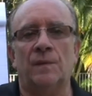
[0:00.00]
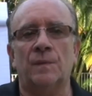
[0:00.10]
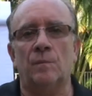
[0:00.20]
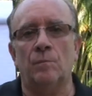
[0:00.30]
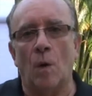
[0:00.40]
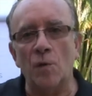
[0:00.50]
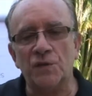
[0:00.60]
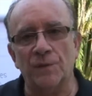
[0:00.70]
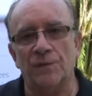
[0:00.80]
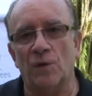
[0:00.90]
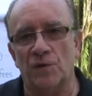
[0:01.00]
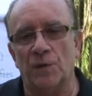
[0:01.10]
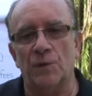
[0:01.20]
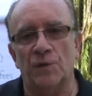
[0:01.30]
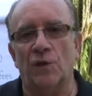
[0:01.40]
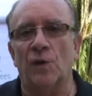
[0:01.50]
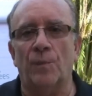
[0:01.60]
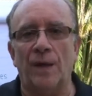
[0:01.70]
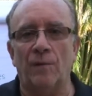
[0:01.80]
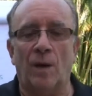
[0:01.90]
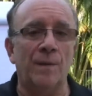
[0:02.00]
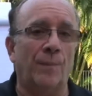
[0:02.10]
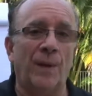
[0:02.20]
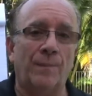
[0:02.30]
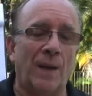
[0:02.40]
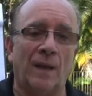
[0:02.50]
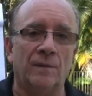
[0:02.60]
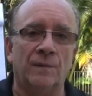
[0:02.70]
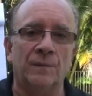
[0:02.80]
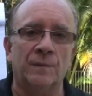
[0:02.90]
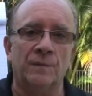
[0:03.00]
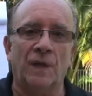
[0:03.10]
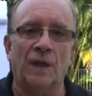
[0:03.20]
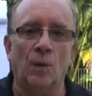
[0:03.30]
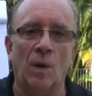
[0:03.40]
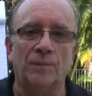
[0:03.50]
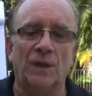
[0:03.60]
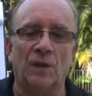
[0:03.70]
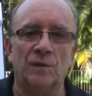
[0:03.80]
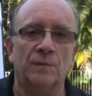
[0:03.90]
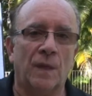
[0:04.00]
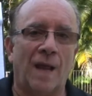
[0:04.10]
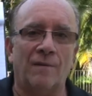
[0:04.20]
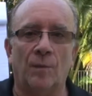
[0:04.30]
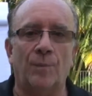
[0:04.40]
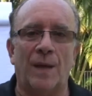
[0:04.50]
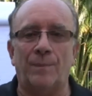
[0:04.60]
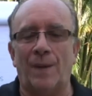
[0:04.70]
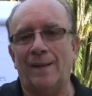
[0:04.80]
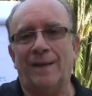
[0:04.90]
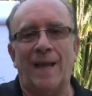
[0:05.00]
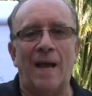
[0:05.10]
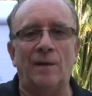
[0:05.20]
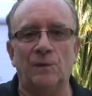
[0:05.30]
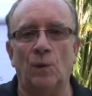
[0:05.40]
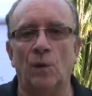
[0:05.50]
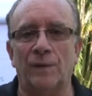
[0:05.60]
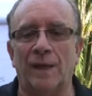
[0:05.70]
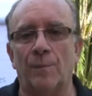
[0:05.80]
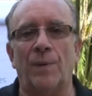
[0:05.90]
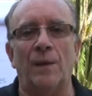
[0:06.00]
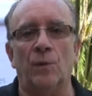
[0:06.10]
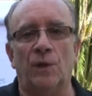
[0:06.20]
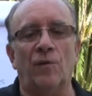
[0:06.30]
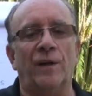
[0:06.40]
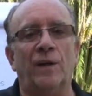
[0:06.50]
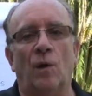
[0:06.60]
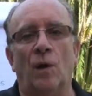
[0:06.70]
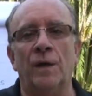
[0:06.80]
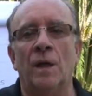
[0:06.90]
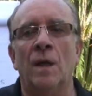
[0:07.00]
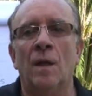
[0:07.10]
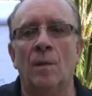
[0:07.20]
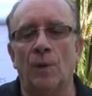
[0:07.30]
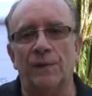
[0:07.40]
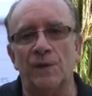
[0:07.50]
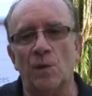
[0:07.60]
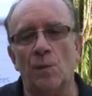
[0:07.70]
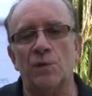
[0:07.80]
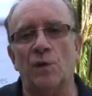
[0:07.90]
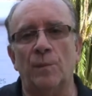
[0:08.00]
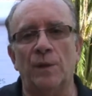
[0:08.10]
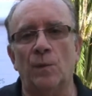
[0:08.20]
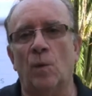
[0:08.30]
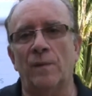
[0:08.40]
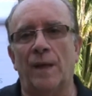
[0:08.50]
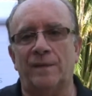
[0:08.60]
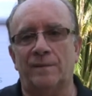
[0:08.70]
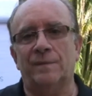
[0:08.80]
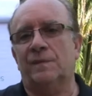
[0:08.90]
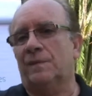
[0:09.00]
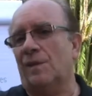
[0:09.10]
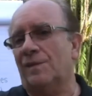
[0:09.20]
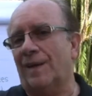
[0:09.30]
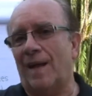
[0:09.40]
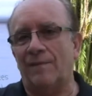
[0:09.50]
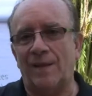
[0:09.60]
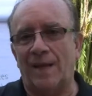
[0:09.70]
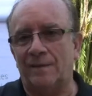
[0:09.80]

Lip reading: most of your students are going to pay right in PayPal. They go up, they'll have a PayPal account, or they can pay with a credit card. But there's always going to be the one that doesn't have that